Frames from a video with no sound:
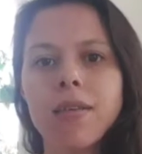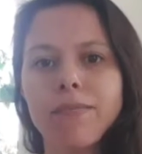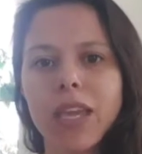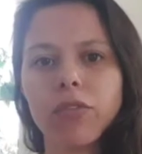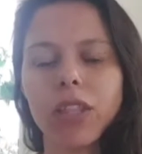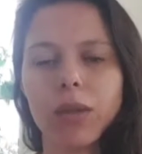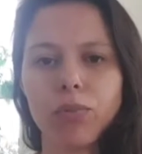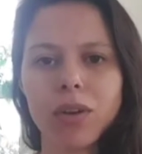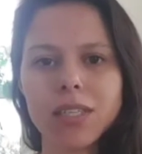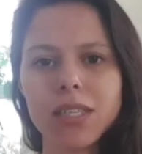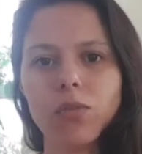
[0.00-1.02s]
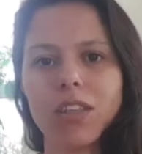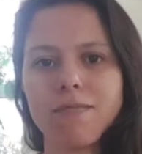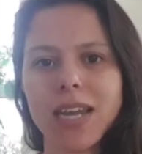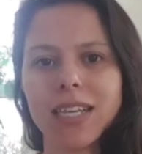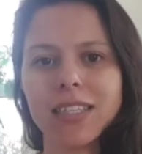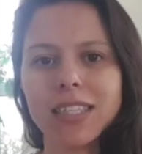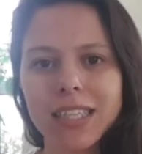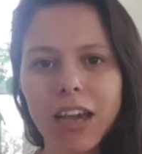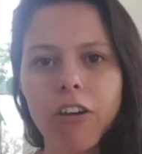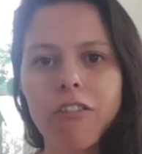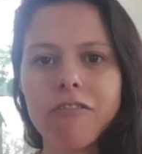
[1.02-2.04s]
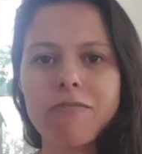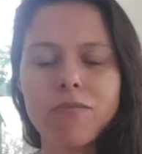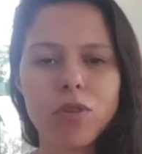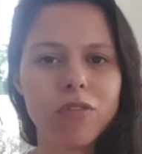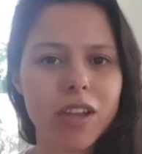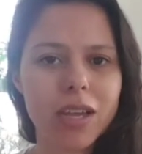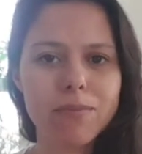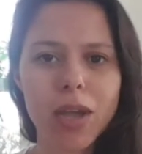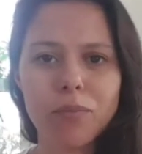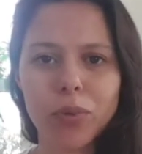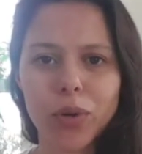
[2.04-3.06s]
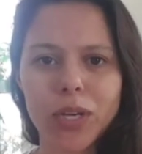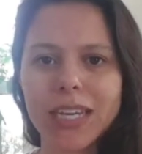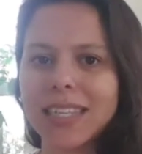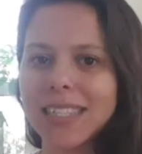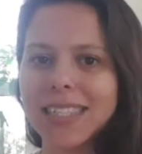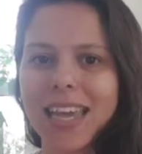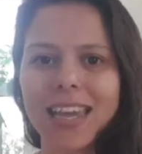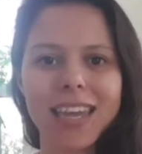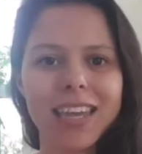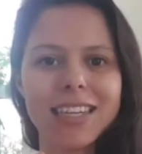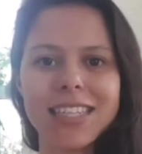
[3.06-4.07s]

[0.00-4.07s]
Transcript: being really present with myself, moving my body, saying a